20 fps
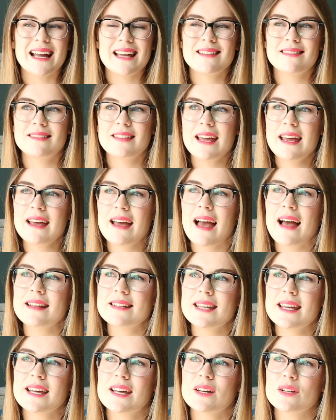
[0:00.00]
I think our
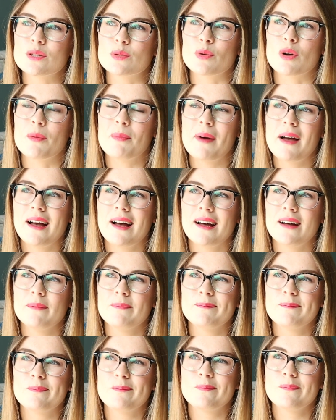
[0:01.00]
tickets were about
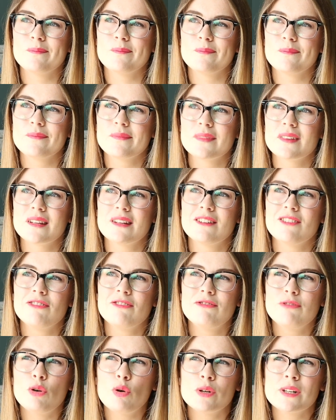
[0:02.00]

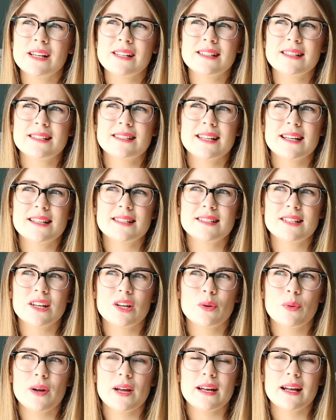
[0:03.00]
40 to 60
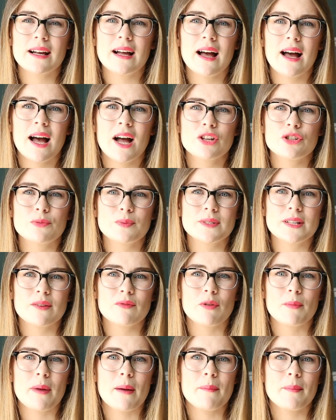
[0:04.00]
quid. I can't
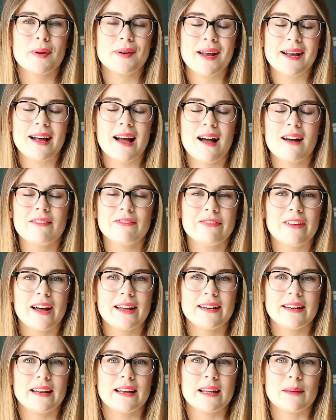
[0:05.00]
100% remember, and I can't
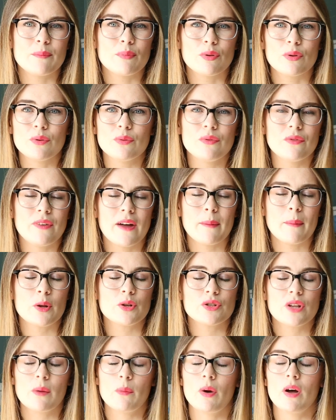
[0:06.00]
find any proof of how
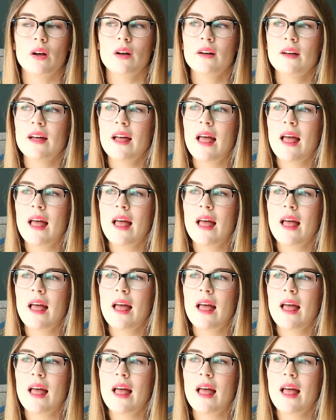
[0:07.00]
much they were.